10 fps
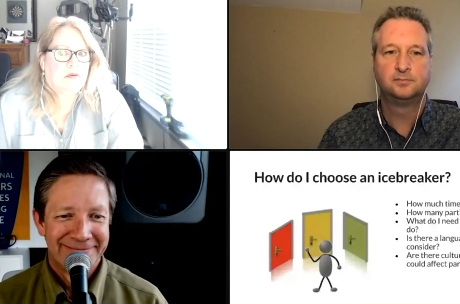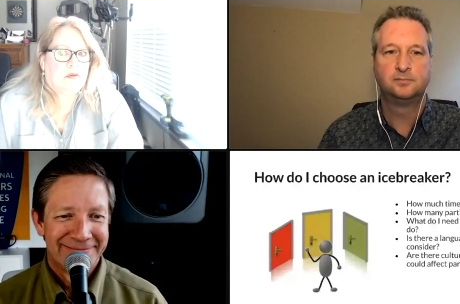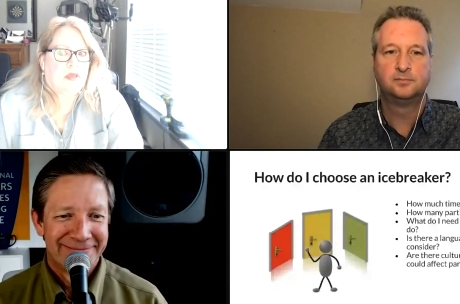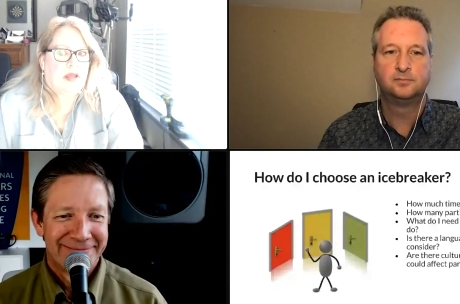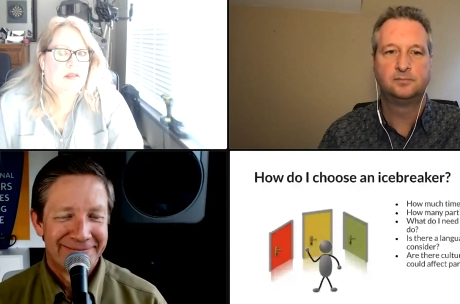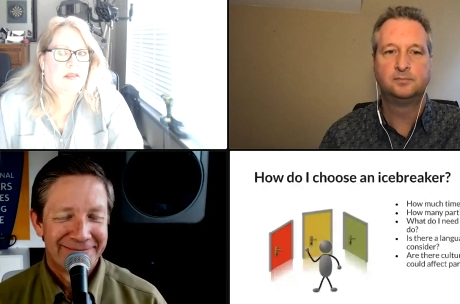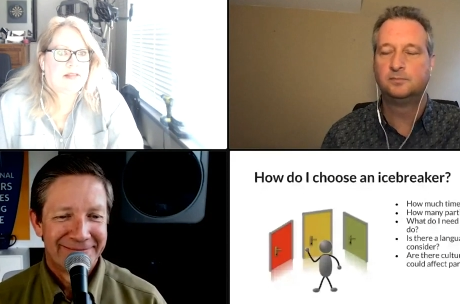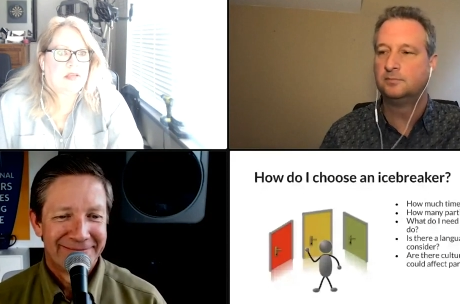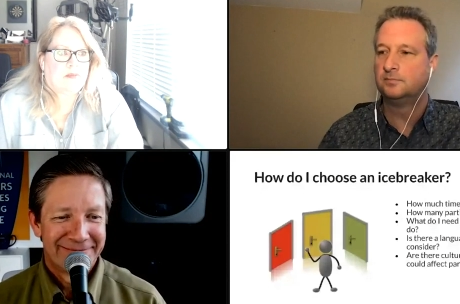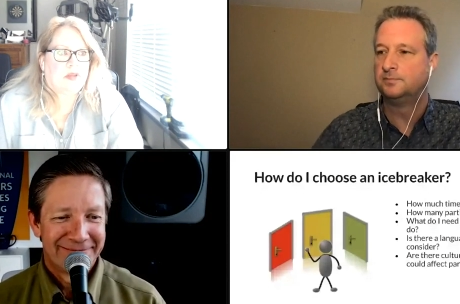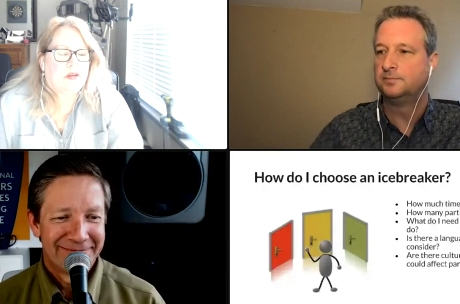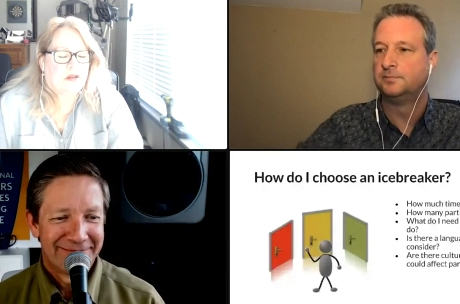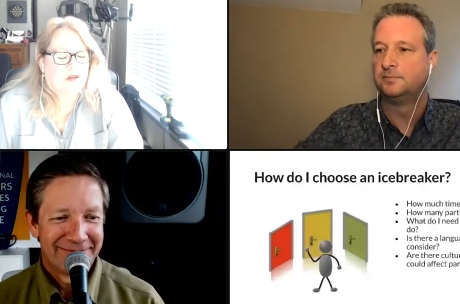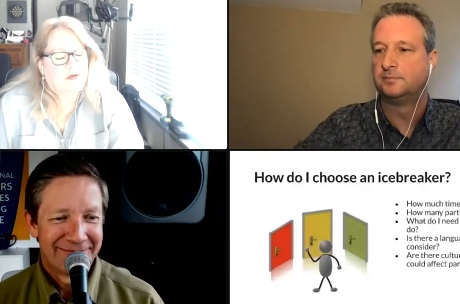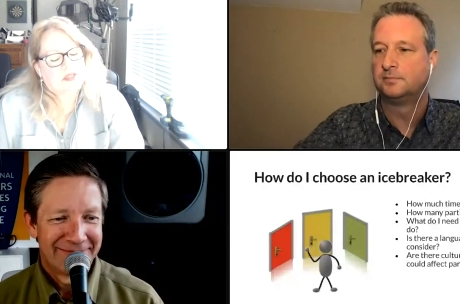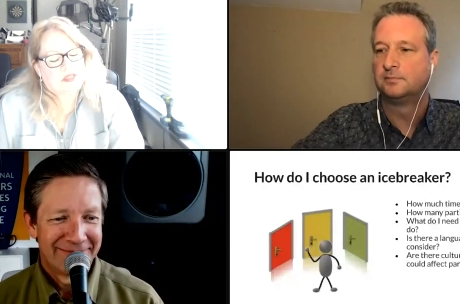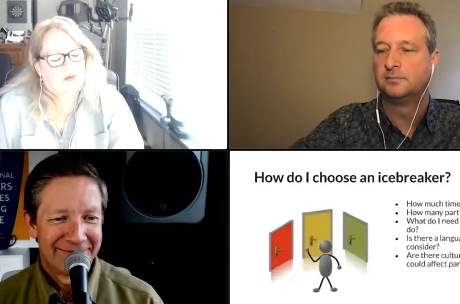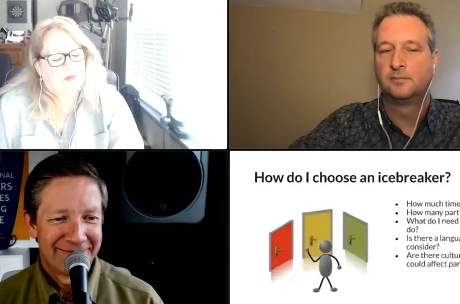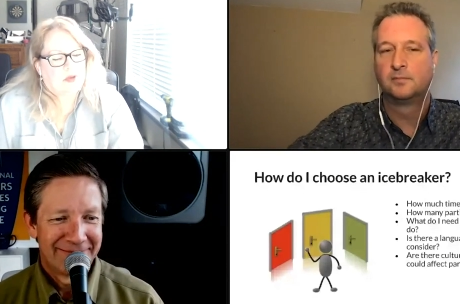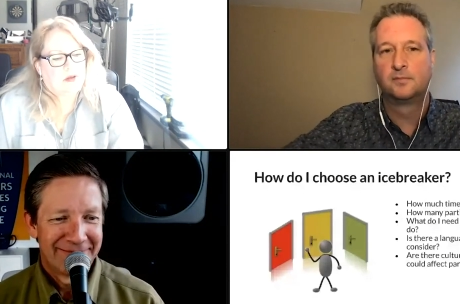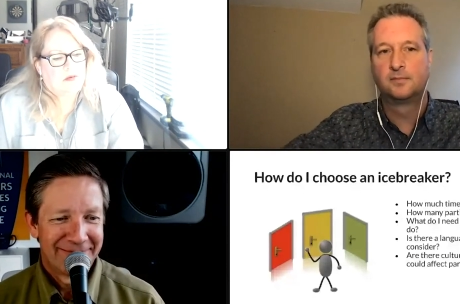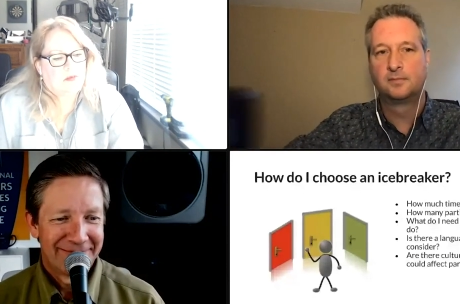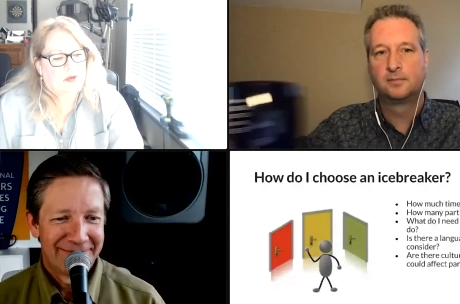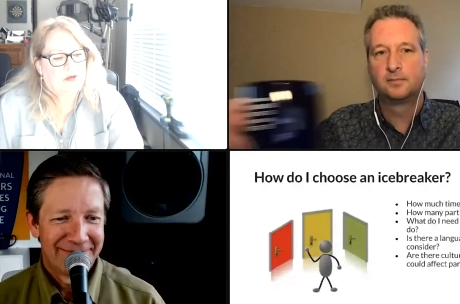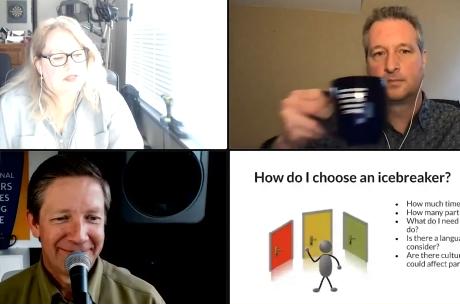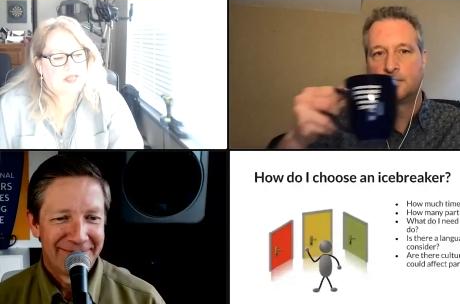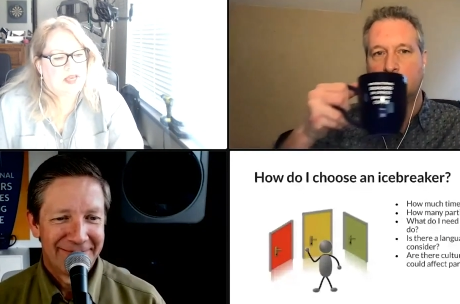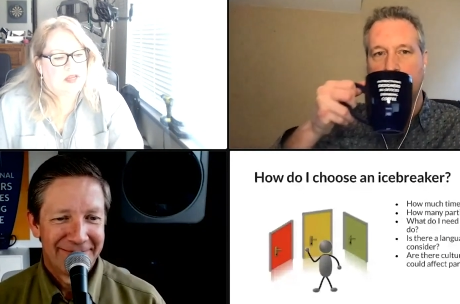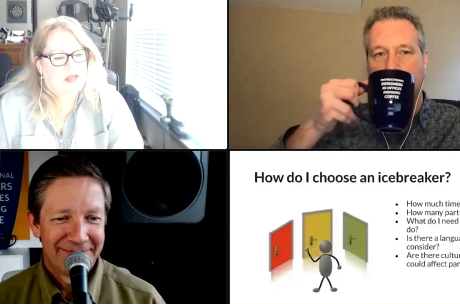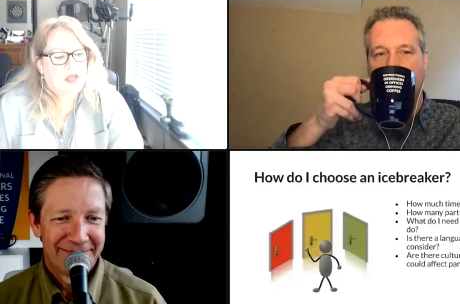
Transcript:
Speaker 1: that, that's something that you consider when you, when you design it.